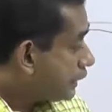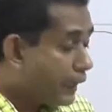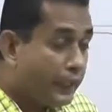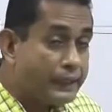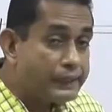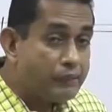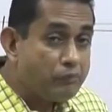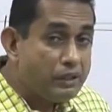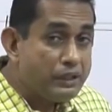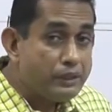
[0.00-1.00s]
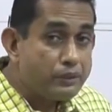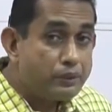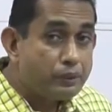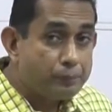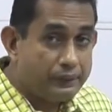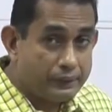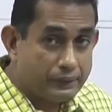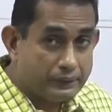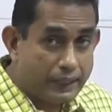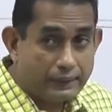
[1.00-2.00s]
80 million
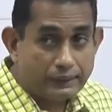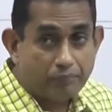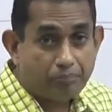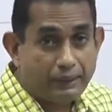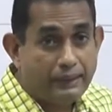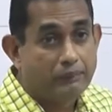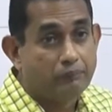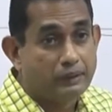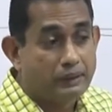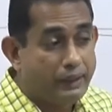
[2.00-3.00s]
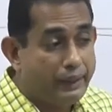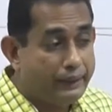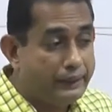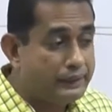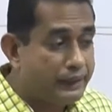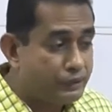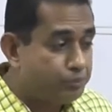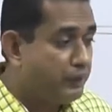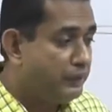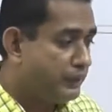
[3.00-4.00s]
rupees as a payable and as an
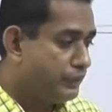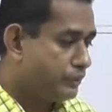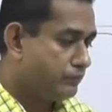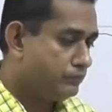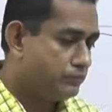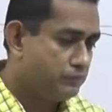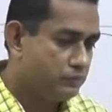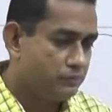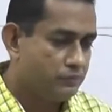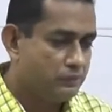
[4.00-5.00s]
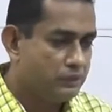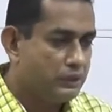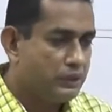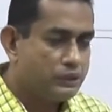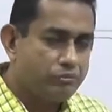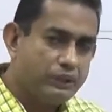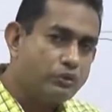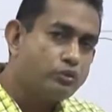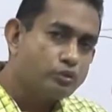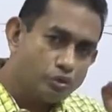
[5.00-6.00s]
expenditure. So, we
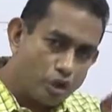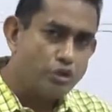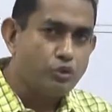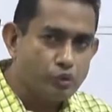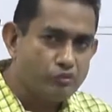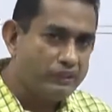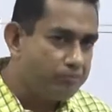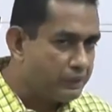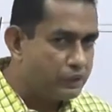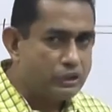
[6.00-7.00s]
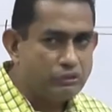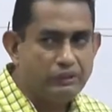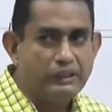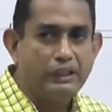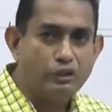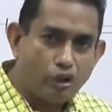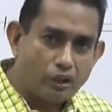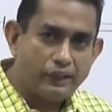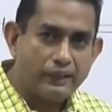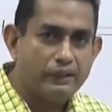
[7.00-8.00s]
could not do it because we did
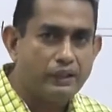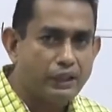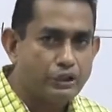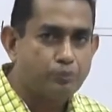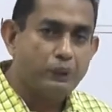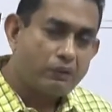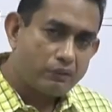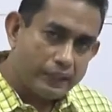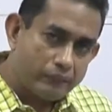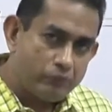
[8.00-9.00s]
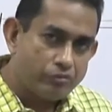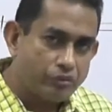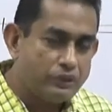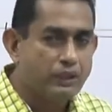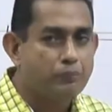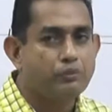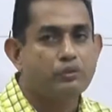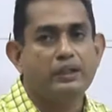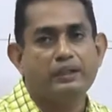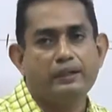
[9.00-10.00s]
not get the judgment right before the
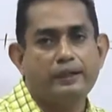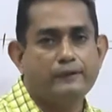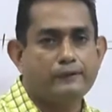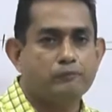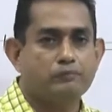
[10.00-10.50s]
reporting date.